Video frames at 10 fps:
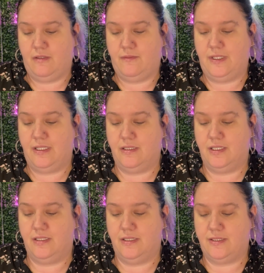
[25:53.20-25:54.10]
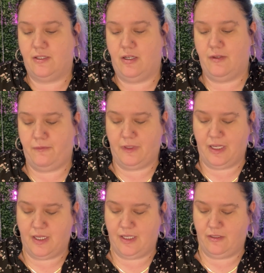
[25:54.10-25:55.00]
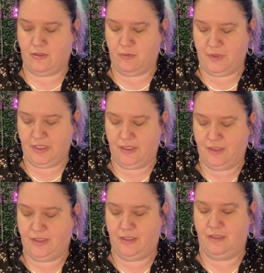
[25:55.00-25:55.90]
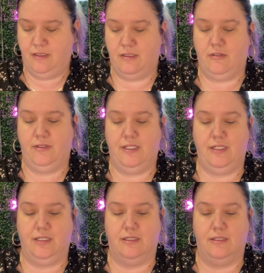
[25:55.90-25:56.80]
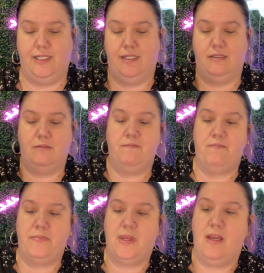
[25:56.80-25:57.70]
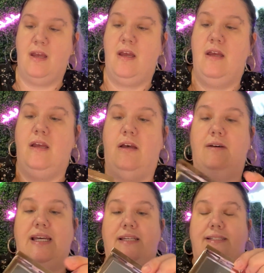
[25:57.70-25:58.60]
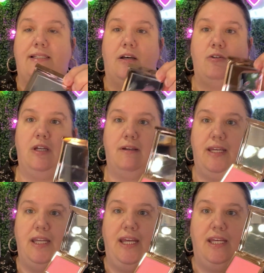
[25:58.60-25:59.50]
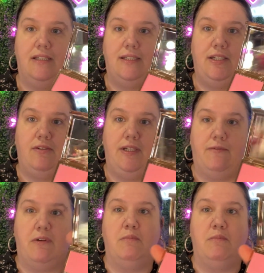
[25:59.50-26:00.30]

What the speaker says: If I can get this. Oh, I forgot how to open this. Oh, there you go, Leah. Okay, so you're getting 2 different